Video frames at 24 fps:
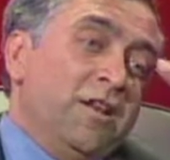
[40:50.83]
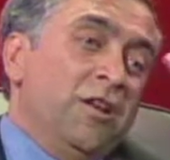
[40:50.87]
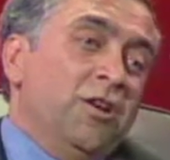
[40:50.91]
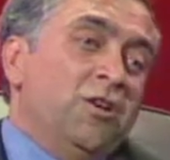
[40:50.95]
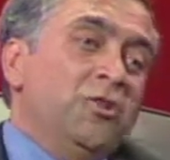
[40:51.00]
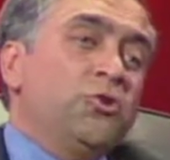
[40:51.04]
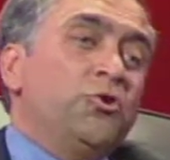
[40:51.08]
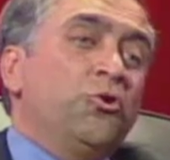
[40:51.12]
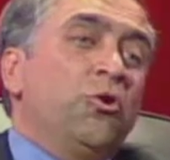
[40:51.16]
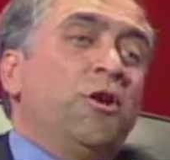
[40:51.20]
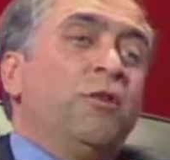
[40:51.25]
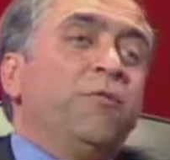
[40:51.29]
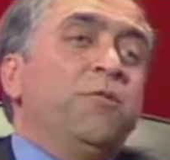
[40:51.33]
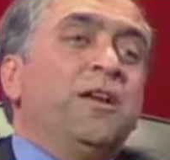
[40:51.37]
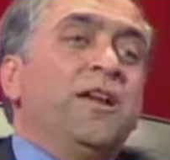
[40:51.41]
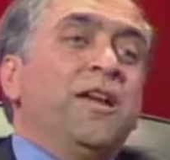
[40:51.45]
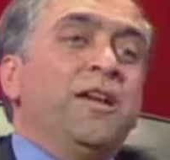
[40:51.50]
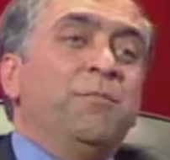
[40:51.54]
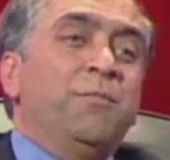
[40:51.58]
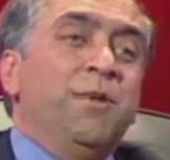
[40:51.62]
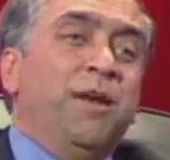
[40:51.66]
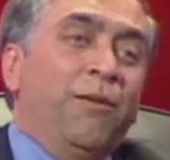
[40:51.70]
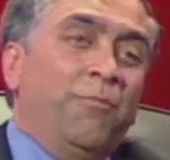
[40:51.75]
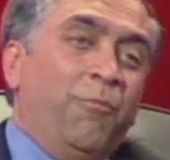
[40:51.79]
Sure, we
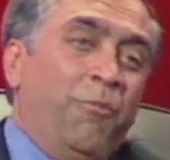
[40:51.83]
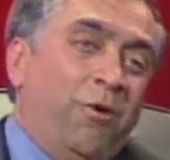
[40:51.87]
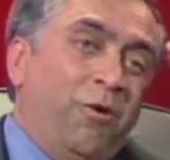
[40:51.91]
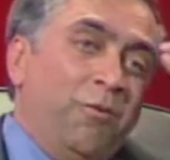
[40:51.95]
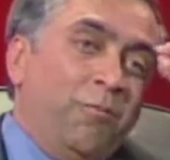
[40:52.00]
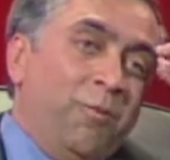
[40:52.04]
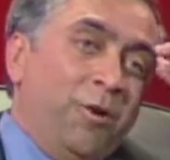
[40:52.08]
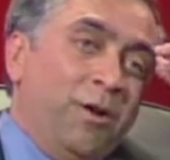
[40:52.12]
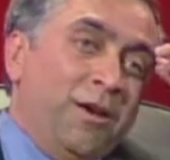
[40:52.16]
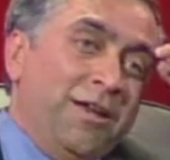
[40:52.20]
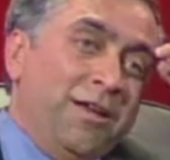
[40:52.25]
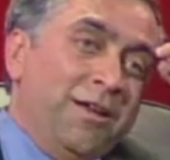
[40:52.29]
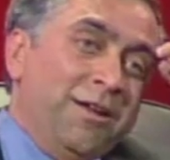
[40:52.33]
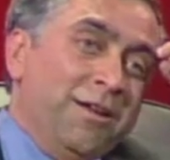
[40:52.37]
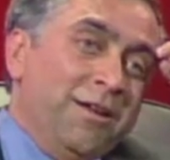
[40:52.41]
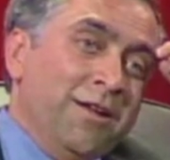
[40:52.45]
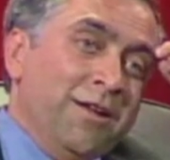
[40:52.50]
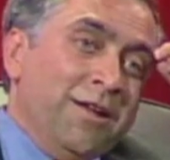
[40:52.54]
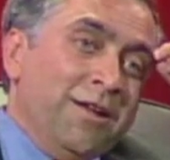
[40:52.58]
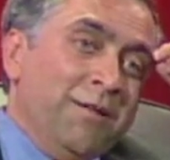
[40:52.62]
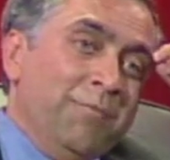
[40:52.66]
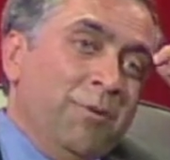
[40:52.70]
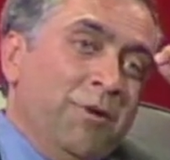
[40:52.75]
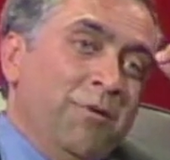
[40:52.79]
can make more money,
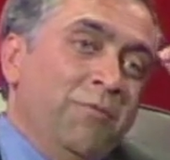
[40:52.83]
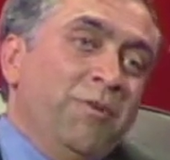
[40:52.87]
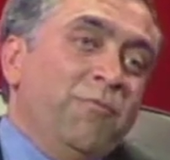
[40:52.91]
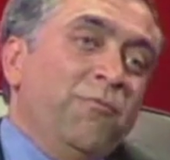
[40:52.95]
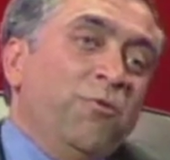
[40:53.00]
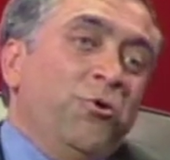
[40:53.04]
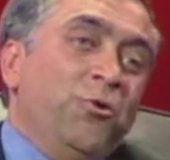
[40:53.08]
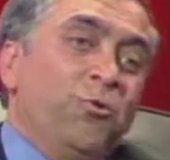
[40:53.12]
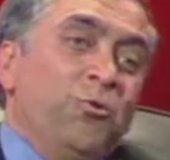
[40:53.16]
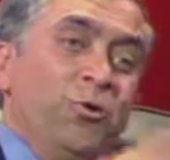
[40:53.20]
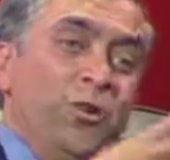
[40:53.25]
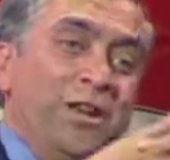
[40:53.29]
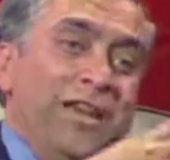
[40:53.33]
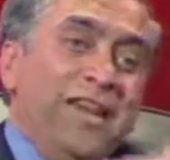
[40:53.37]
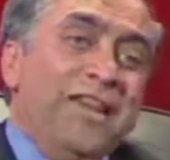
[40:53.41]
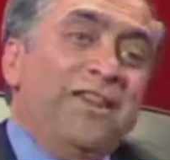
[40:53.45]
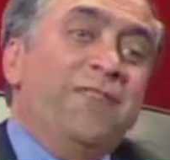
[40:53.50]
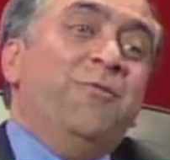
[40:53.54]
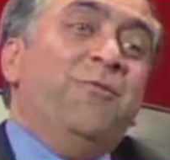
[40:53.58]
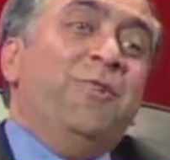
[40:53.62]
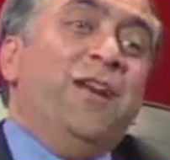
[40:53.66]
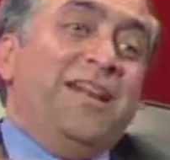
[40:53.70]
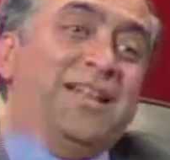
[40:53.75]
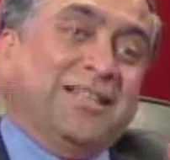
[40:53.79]
but we want to
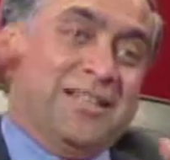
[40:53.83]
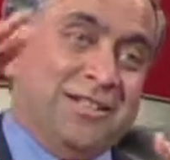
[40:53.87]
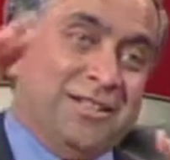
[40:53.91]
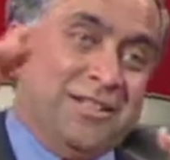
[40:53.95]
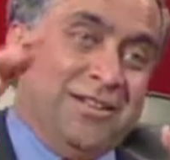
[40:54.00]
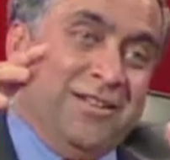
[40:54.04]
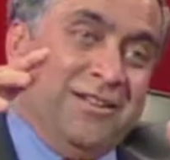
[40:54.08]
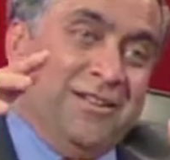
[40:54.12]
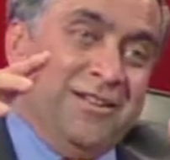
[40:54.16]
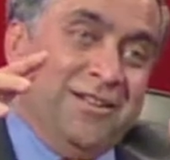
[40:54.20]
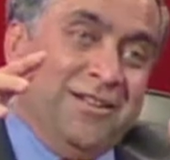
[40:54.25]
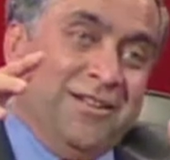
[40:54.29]
reinvest